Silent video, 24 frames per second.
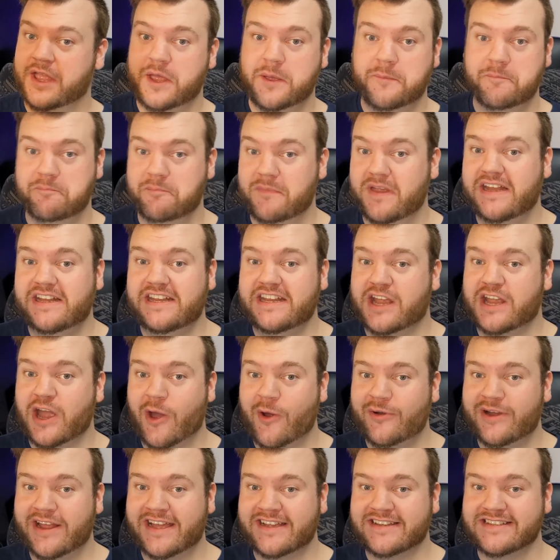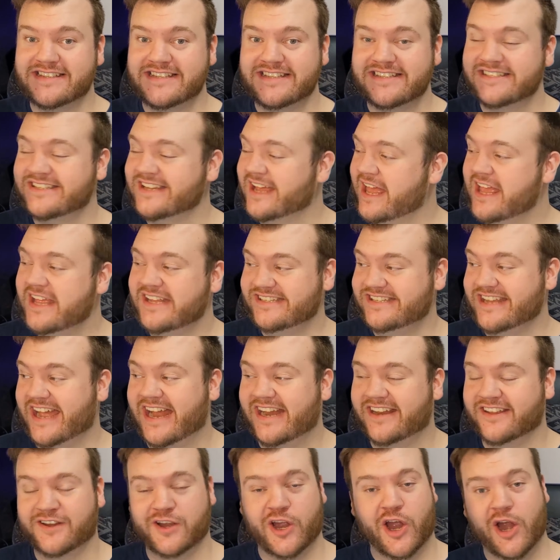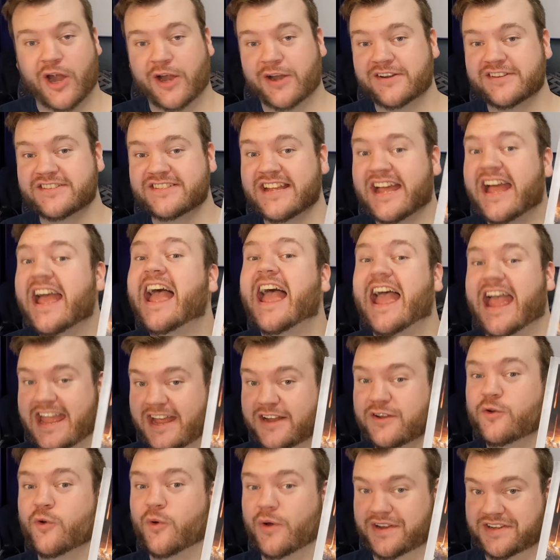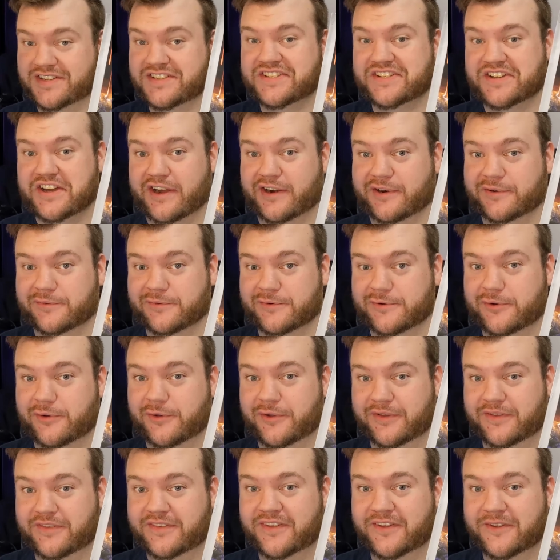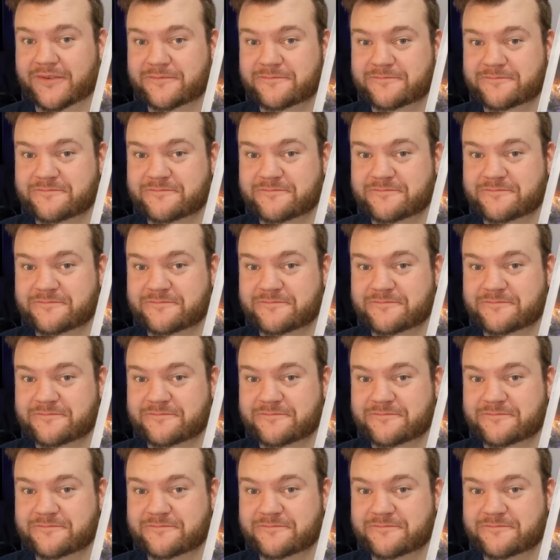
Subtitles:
Mini codexes, data cards, and quick start rules.